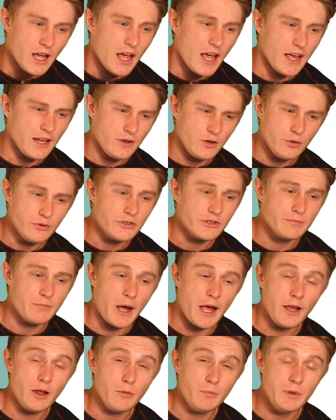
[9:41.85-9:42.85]
and you
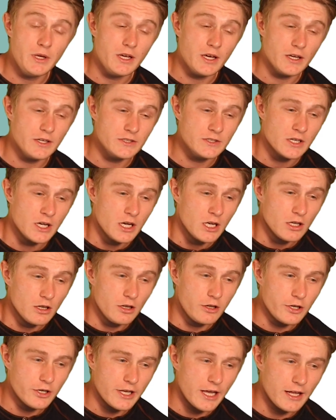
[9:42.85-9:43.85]
smile because
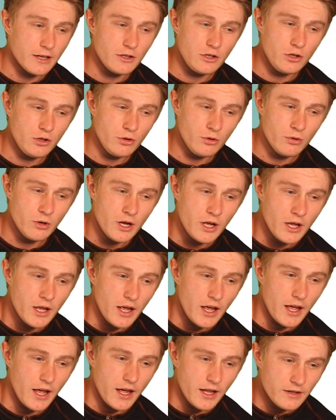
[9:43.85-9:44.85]
look at you
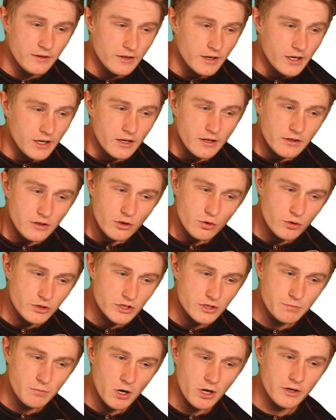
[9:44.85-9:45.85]
and your
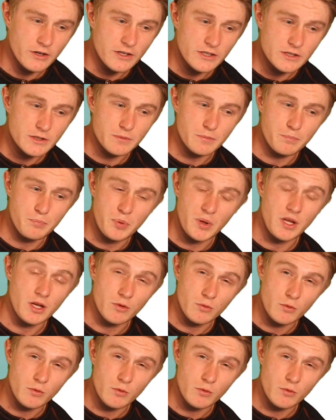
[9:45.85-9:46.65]
smartness being